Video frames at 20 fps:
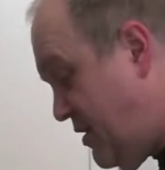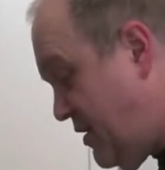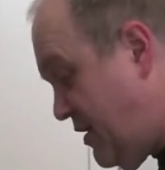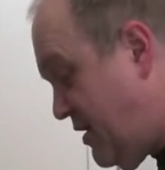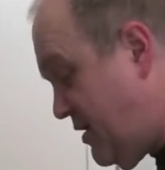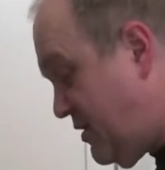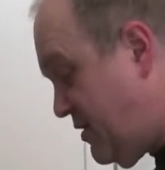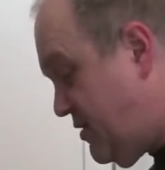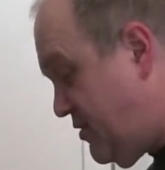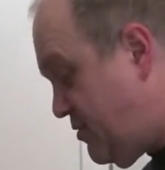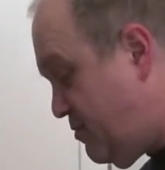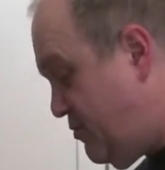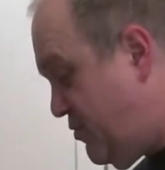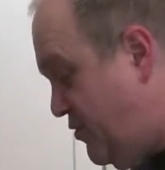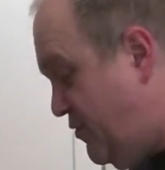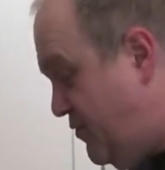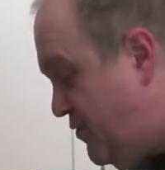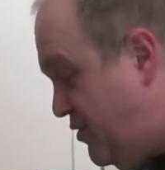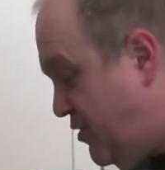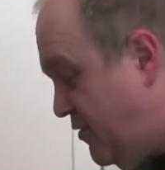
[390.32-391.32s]
Get this
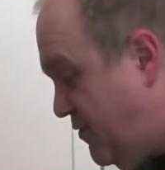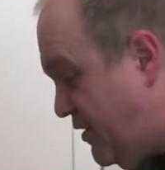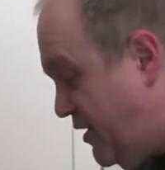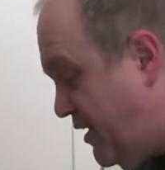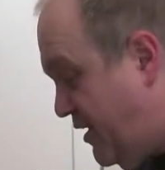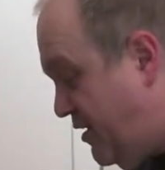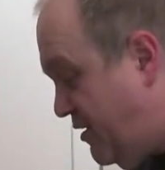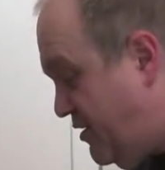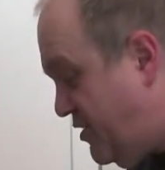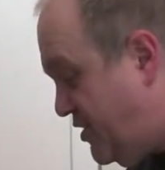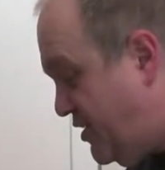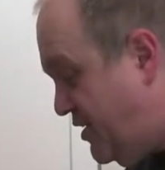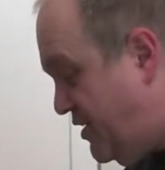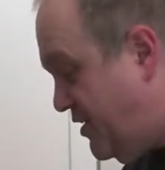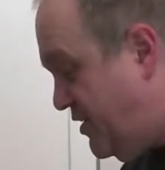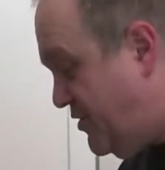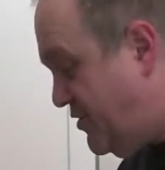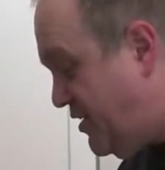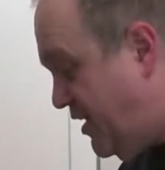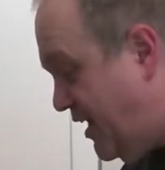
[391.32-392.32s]
moved over here
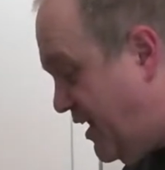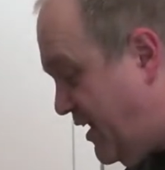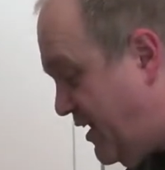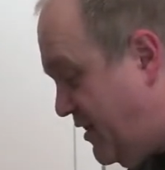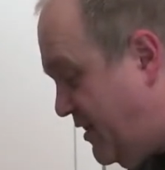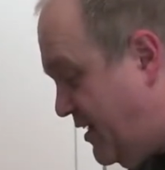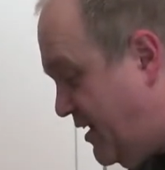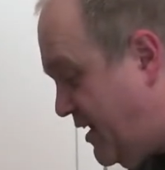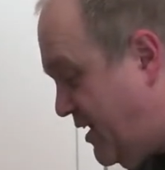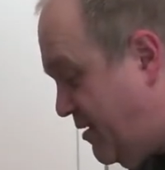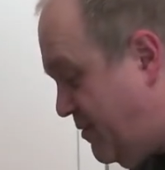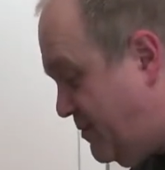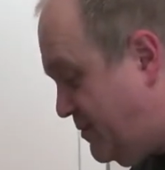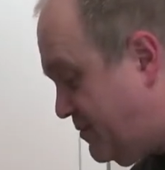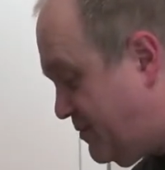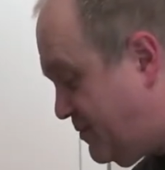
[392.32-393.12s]
just like that.